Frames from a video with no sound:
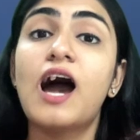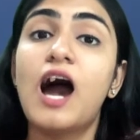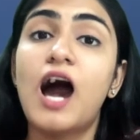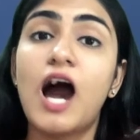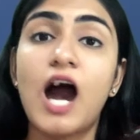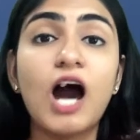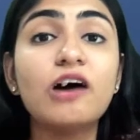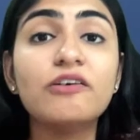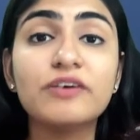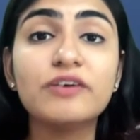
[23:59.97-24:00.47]

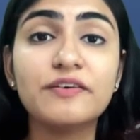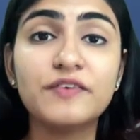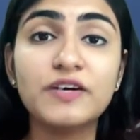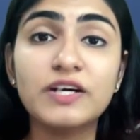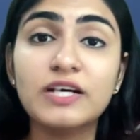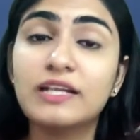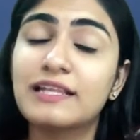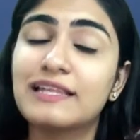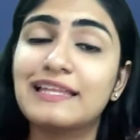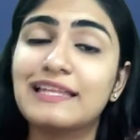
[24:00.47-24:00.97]

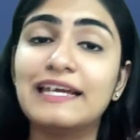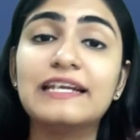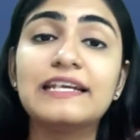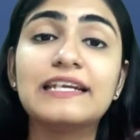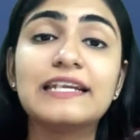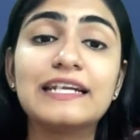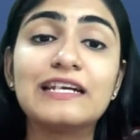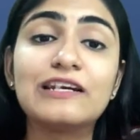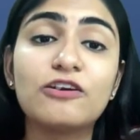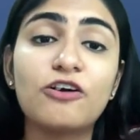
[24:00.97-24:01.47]
However, they
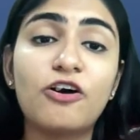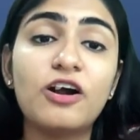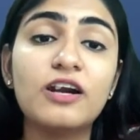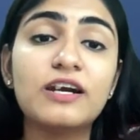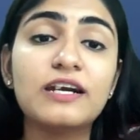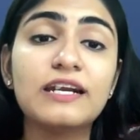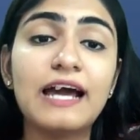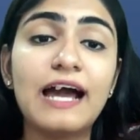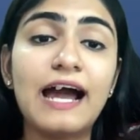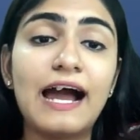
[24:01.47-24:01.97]
did not
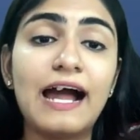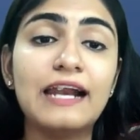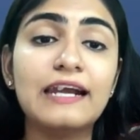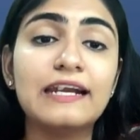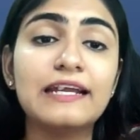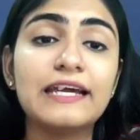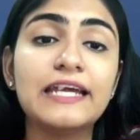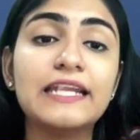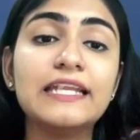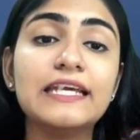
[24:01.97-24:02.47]
had
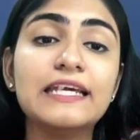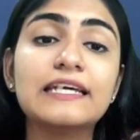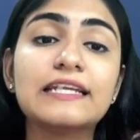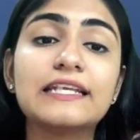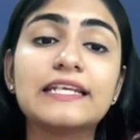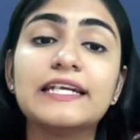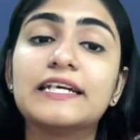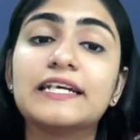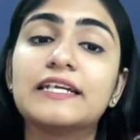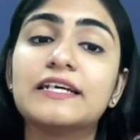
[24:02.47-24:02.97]
any
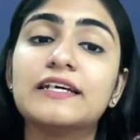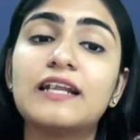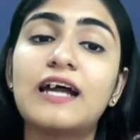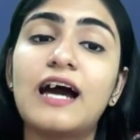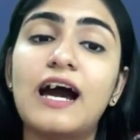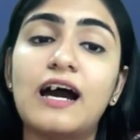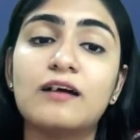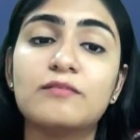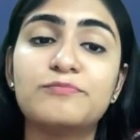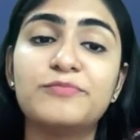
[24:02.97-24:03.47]
written
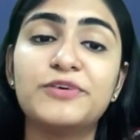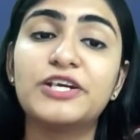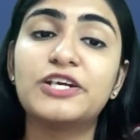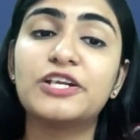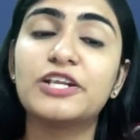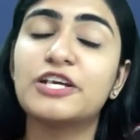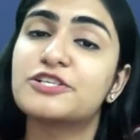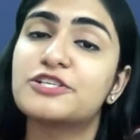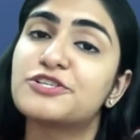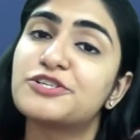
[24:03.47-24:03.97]

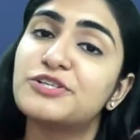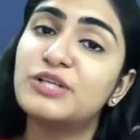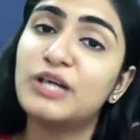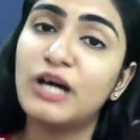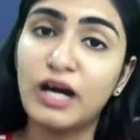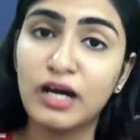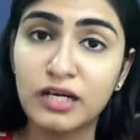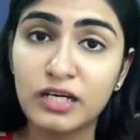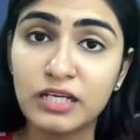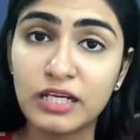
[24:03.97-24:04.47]
arbitration
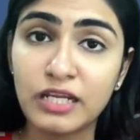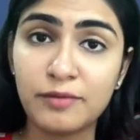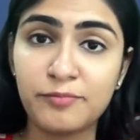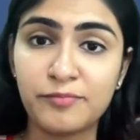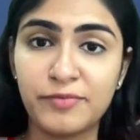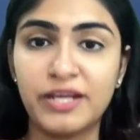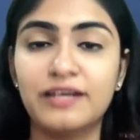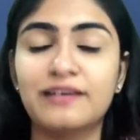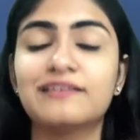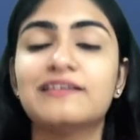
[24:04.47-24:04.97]

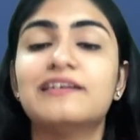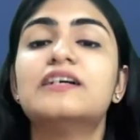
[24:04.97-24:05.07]
agreement.